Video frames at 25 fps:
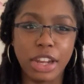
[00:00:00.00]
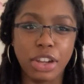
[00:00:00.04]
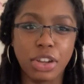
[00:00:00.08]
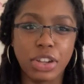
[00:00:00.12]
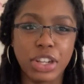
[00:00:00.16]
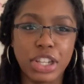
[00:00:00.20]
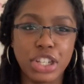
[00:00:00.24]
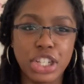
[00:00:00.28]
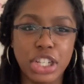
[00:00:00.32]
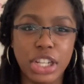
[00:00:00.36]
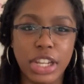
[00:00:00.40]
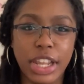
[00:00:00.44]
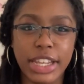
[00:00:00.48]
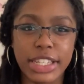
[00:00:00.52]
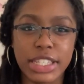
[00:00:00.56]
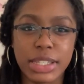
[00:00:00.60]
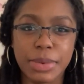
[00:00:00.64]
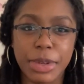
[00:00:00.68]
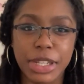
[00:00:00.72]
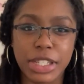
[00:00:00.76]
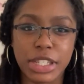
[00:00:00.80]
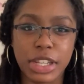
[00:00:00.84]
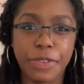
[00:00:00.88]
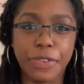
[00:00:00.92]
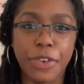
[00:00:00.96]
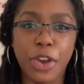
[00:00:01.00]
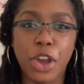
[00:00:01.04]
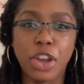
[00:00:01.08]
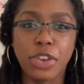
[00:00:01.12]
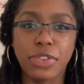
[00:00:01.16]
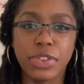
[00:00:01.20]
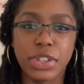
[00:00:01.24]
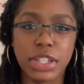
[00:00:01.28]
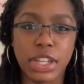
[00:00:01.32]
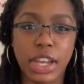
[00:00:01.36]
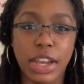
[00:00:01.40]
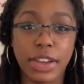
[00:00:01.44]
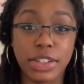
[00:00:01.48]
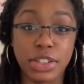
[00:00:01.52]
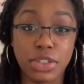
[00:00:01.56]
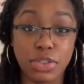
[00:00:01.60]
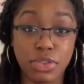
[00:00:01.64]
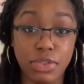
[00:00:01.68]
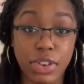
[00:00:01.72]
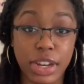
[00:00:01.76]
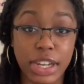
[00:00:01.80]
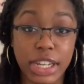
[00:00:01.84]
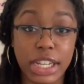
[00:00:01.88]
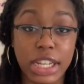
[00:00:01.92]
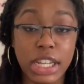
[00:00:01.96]
I know that she likes to make stuff oversized
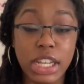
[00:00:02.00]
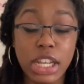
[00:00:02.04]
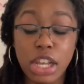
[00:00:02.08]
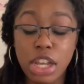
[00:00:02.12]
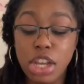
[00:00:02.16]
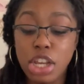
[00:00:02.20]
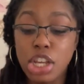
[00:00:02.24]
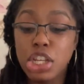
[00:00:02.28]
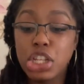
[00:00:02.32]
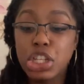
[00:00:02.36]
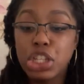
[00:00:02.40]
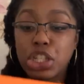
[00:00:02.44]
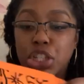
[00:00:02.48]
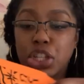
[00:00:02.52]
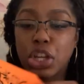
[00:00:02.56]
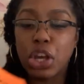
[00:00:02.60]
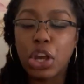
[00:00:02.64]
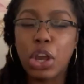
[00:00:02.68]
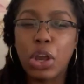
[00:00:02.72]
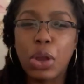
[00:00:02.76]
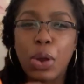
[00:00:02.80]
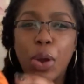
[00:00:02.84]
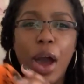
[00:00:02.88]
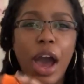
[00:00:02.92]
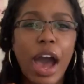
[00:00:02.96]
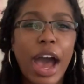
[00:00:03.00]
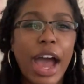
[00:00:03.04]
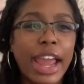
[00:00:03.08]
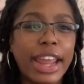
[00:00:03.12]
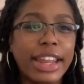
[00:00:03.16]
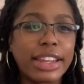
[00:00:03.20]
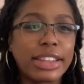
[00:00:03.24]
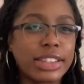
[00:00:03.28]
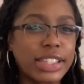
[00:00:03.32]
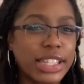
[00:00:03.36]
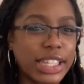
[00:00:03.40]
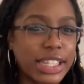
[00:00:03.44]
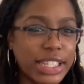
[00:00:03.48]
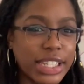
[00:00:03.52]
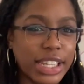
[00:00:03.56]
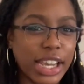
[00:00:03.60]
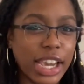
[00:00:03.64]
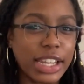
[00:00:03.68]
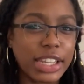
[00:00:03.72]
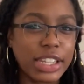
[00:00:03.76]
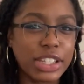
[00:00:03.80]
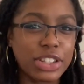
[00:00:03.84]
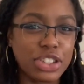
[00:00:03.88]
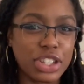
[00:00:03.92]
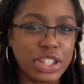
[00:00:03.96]
already. So I
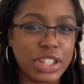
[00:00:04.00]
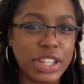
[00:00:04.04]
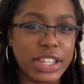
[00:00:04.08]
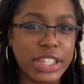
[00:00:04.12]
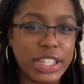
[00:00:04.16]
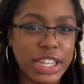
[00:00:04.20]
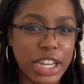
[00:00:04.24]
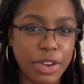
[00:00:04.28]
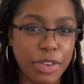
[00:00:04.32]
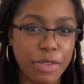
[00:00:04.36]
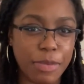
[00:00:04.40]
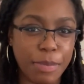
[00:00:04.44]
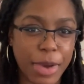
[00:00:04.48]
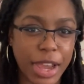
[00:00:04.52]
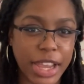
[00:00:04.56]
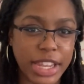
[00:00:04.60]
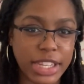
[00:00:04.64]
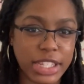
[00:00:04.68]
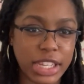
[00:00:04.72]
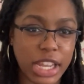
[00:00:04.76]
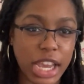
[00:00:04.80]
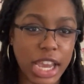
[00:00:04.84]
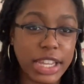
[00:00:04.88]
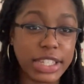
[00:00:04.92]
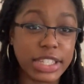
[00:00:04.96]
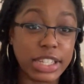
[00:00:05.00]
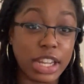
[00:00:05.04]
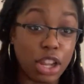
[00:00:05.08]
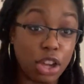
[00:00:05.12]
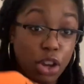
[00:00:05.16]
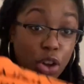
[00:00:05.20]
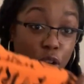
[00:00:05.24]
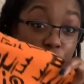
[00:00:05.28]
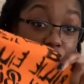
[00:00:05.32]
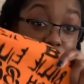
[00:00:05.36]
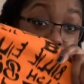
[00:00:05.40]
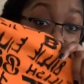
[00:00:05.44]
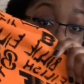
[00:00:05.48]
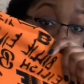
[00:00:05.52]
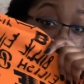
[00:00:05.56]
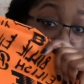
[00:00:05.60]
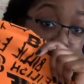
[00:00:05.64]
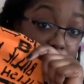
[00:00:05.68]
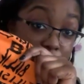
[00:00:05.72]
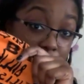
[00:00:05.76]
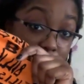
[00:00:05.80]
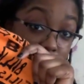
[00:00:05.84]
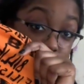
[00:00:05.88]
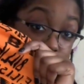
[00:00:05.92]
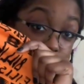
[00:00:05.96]
decided just to stick with my size, and I got it in a
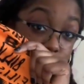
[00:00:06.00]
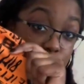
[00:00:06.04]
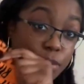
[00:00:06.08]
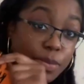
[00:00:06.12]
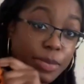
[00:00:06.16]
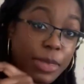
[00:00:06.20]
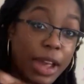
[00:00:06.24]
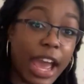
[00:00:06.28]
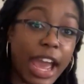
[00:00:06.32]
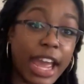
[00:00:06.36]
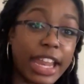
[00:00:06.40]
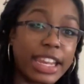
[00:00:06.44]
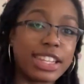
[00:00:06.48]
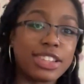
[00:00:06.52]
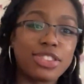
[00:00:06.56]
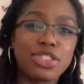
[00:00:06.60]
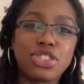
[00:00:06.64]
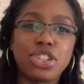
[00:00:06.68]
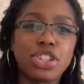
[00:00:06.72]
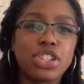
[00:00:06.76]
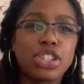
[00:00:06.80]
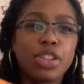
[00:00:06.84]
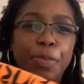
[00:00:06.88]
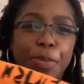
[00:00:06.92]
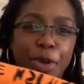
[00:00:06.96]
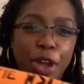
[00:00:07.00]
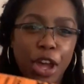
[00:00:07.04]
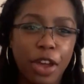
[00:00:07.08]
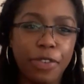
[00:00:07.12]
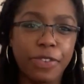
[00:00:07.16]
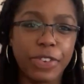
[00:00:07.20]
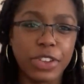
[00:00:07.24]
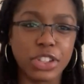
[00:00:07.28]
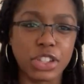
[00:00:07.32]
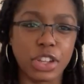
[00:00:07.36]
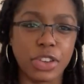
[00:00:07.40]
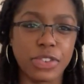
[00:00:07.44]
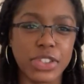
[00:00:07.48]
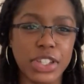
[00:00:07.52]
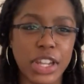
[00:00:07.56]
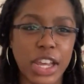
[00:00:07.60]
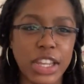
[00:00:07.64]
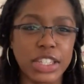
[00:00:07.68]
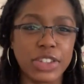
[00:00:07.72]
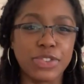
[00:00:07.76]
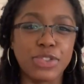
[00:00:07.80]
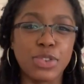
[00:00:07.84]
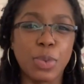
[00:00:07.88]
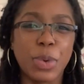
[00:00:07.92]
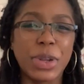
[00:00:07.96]
medium, and it's just the perfect
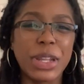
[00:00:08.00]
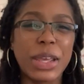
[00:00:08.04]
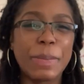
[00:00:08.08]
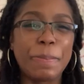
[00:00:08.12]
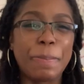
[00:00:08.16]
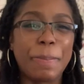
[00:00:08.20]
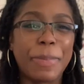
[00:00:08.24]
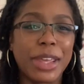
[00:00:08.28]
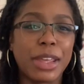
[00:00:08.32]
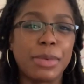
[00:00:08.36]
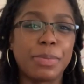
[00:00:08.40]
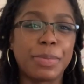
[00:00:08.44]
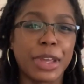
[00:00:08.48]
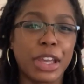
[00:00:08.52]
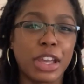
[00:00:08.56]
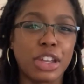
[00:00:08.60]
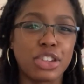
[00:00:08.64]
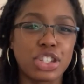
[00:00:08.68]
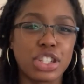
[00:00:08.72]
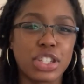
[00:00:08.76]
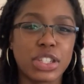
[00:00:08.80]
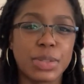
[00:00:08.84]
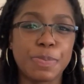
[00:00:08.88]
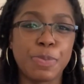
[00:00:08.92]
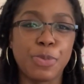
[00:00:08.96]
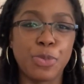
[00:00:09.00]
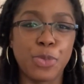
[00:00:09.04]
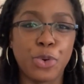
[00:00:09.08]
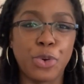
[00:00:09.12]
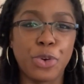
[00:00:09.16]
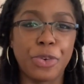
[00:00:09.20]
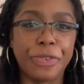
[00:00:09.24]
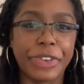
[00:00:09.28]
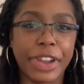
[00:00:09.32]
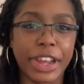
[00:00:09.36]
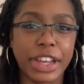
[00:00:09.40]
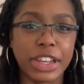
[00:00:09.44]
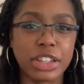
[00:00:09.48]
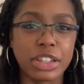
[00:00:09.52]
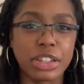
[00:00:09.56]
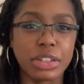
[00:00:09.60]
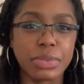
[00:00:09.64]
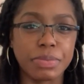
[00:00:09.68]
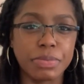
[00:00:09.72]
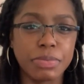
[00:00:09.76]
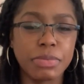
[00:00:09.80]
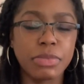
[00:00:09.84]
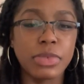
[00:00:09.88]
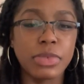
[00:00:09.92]
oversize. If you want it a bit bigger, just more of like a